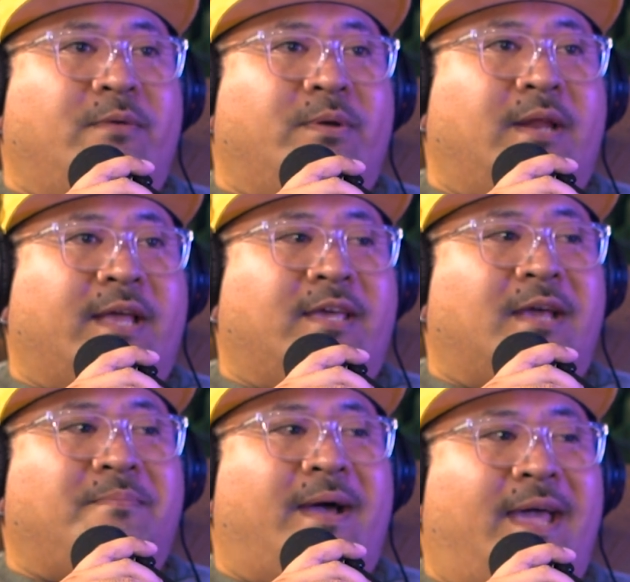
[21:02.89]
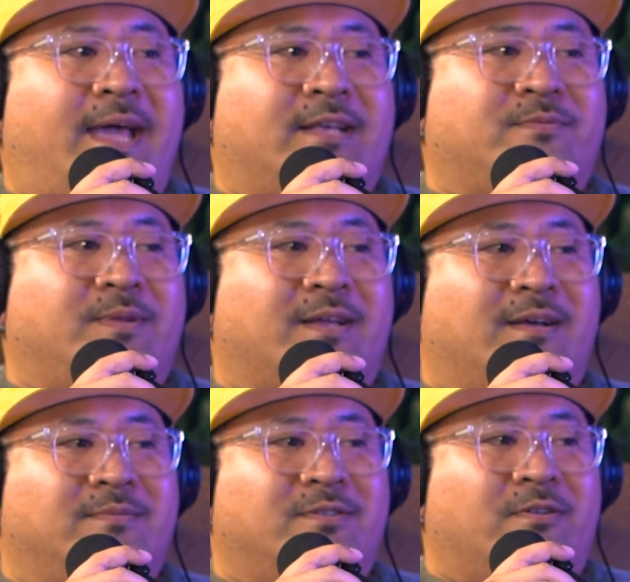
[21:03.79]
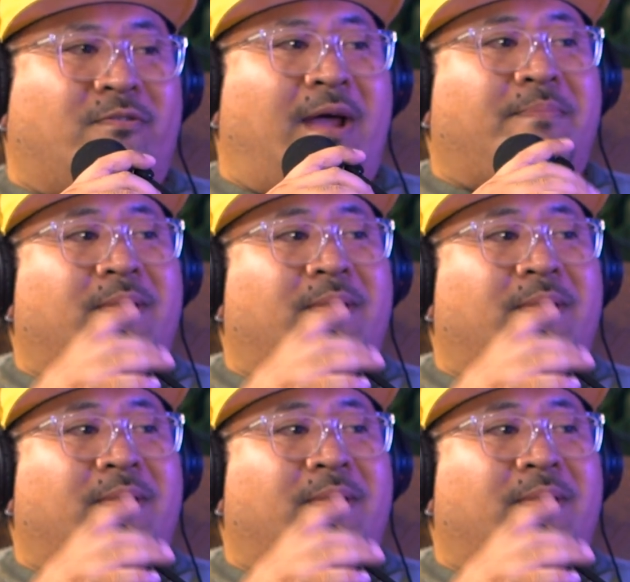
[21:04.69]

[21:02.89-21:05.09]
they would like kick my ass when it comes to the